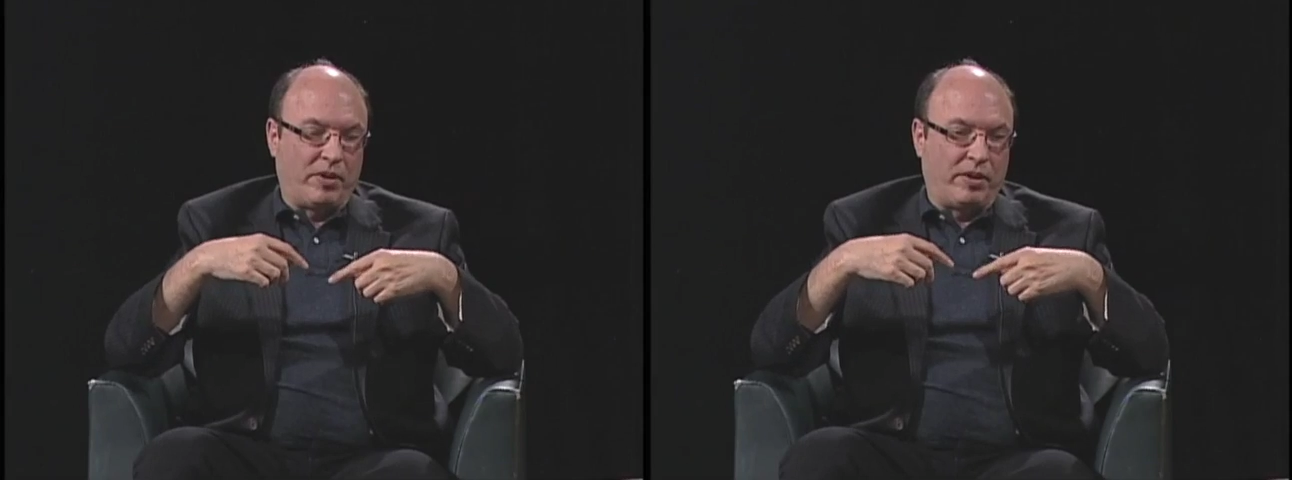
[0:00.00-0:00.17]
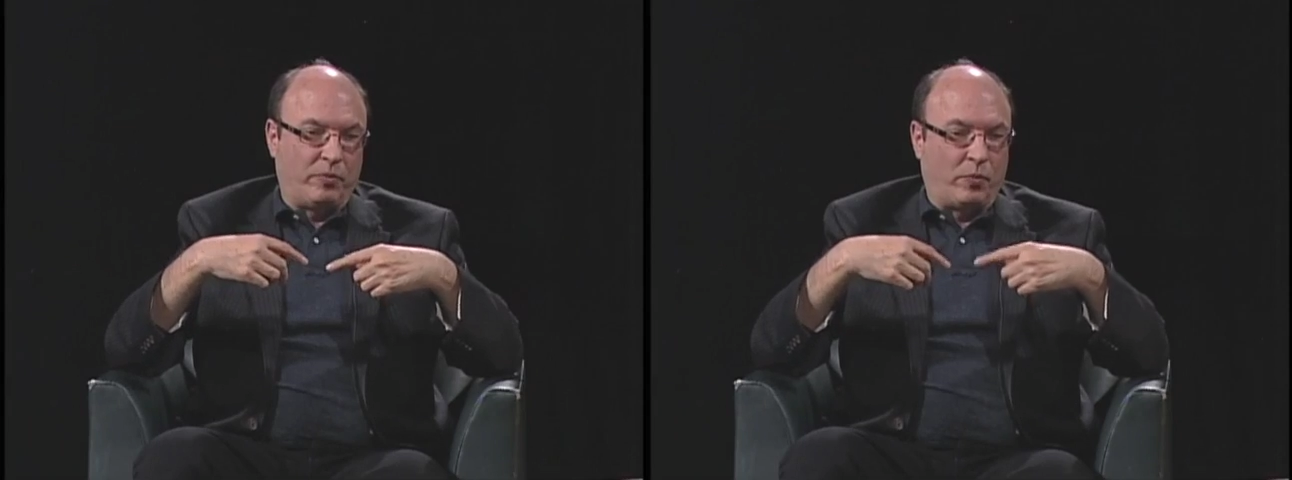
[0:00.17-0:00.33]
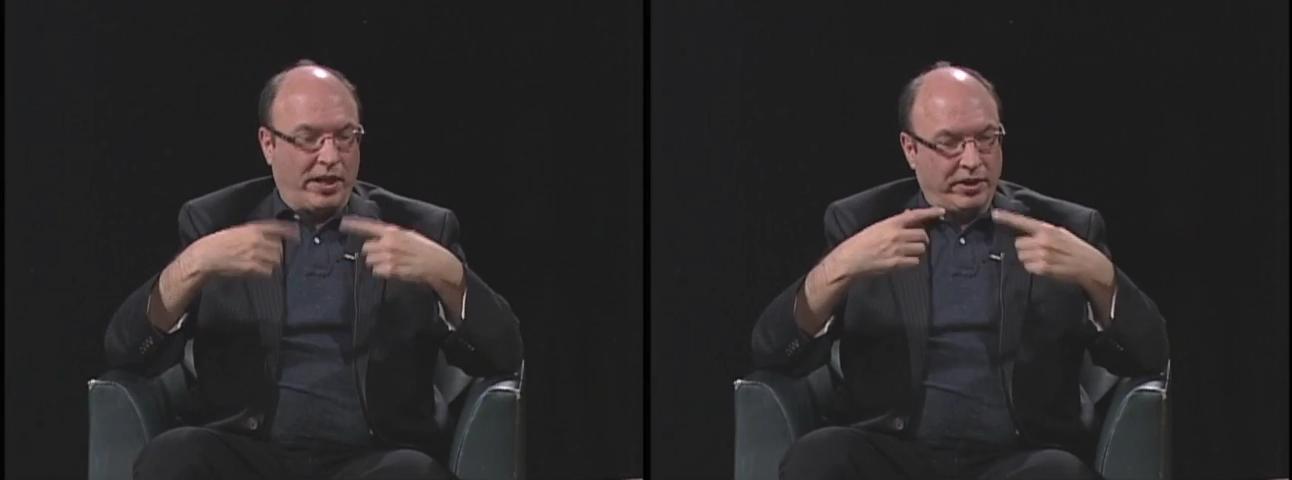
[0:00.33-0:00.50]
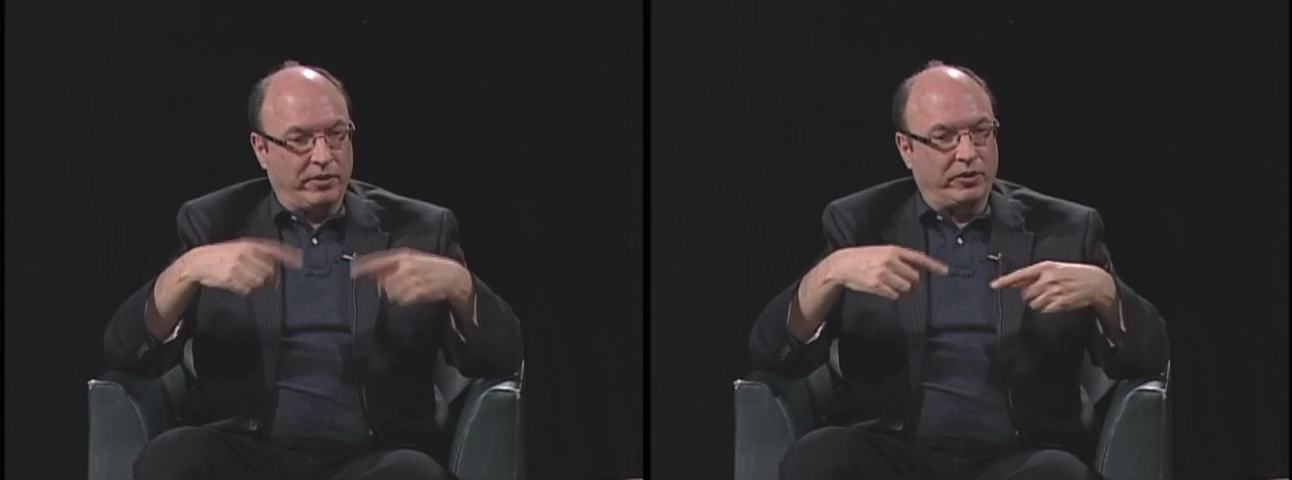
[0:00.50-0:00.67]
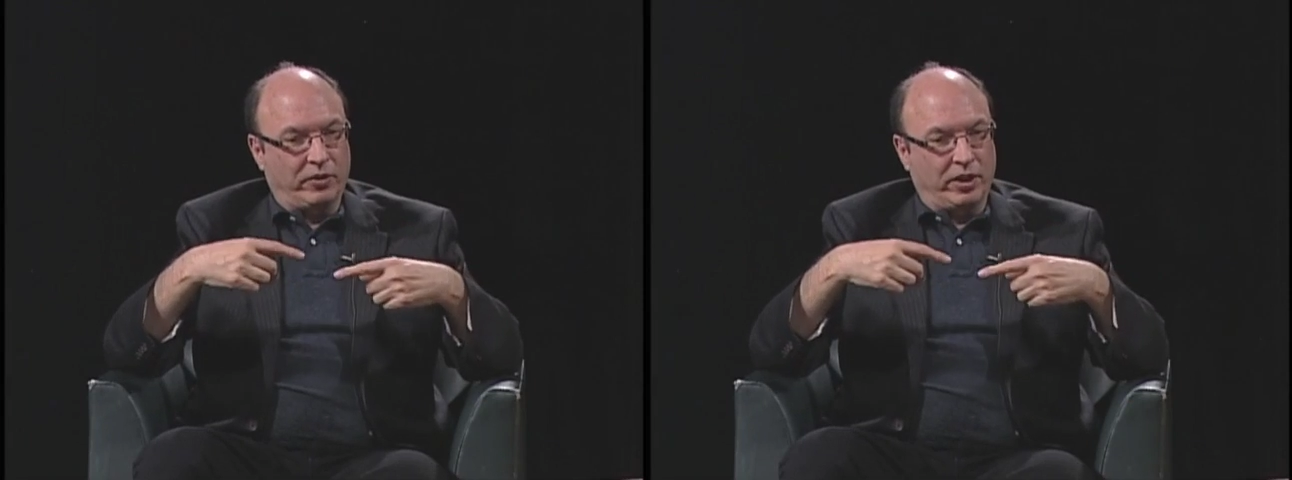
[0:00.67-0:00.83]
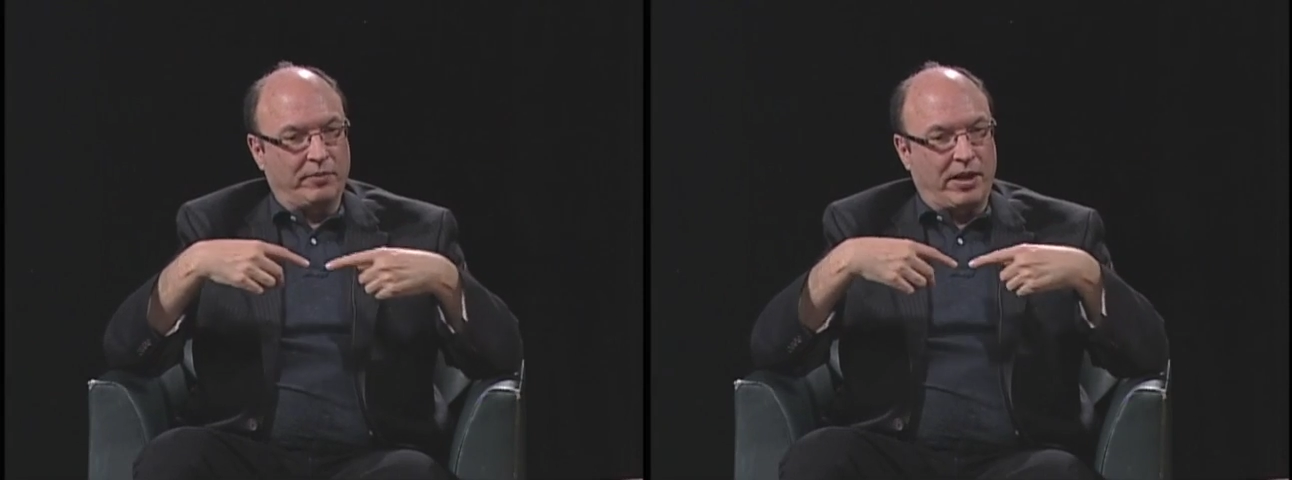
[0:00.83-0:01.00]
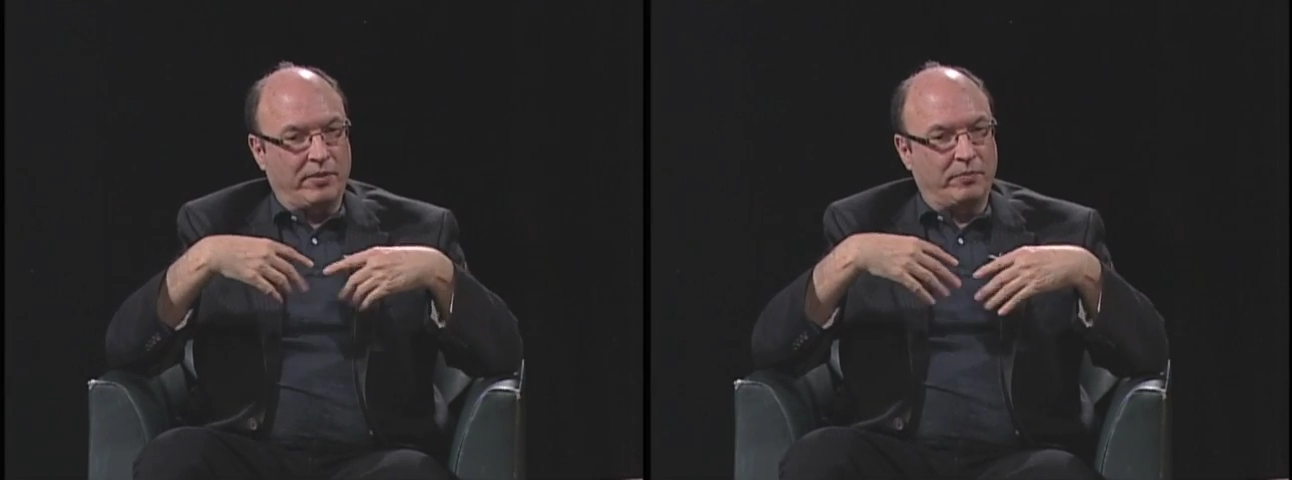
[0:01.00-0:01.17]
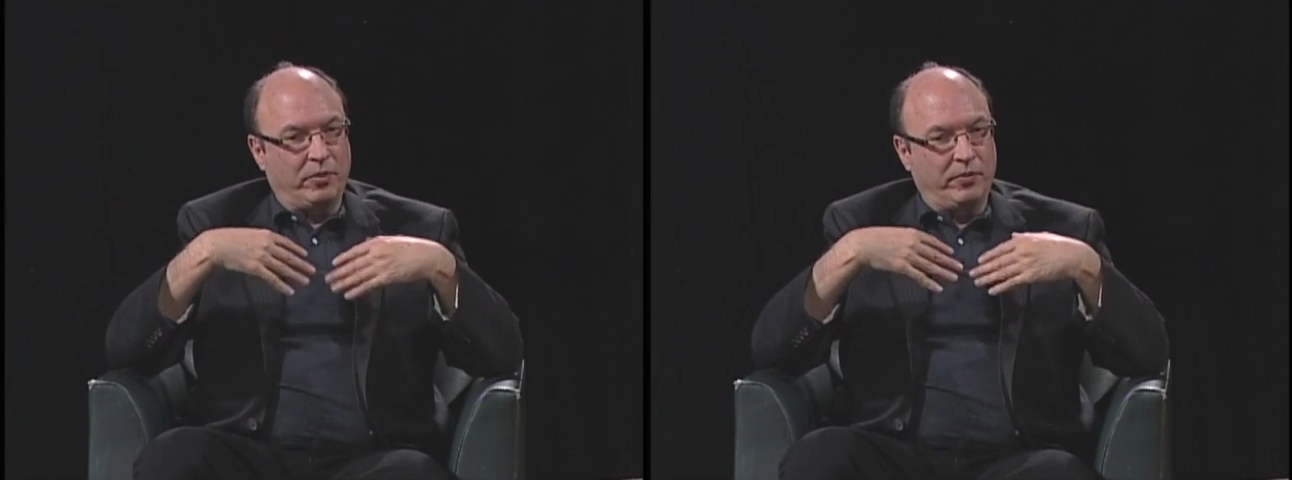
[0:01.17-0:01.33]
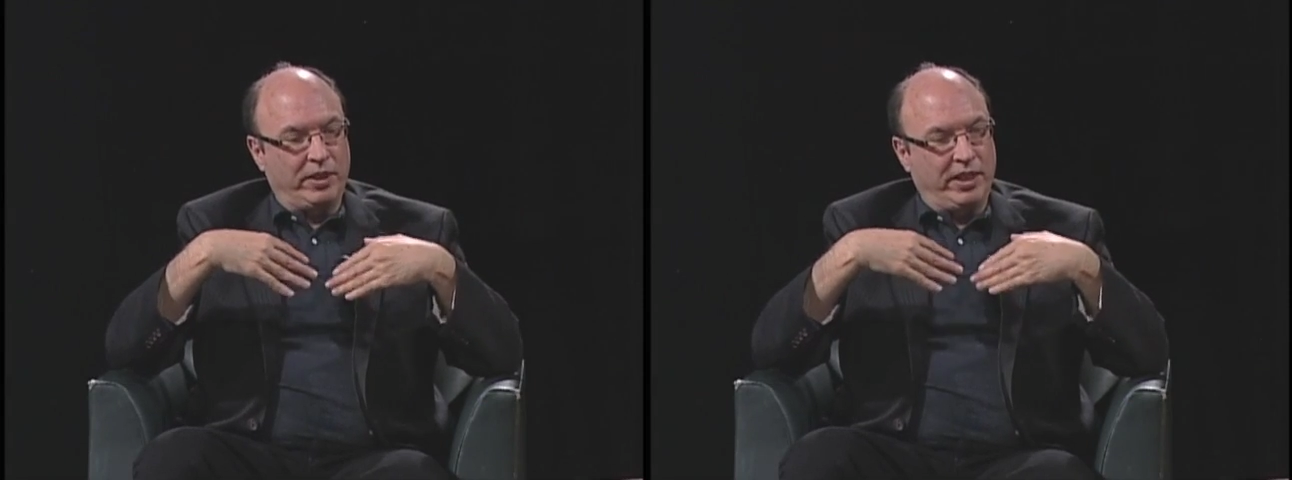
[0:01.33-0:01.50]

weather is all about moving